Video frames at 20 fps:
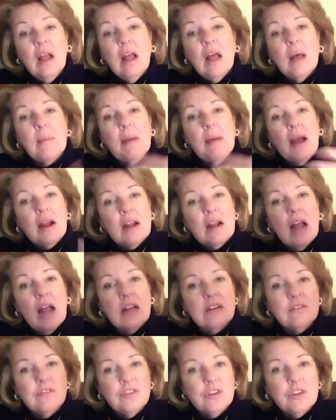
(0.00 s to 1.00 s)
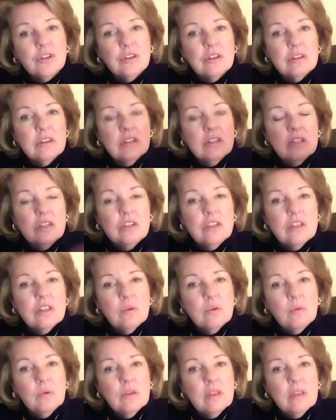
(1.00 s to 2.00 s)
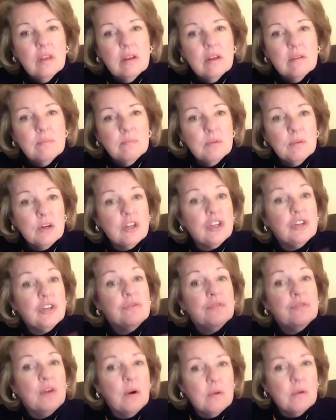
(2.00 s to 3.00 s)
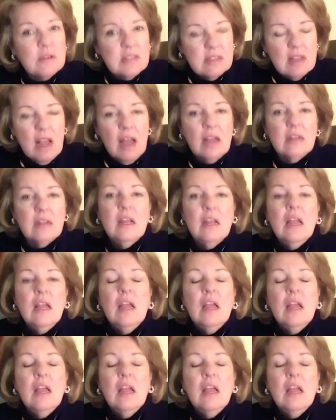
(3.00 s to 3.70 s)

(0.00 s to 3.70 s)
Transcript: about kind of the books you focus on.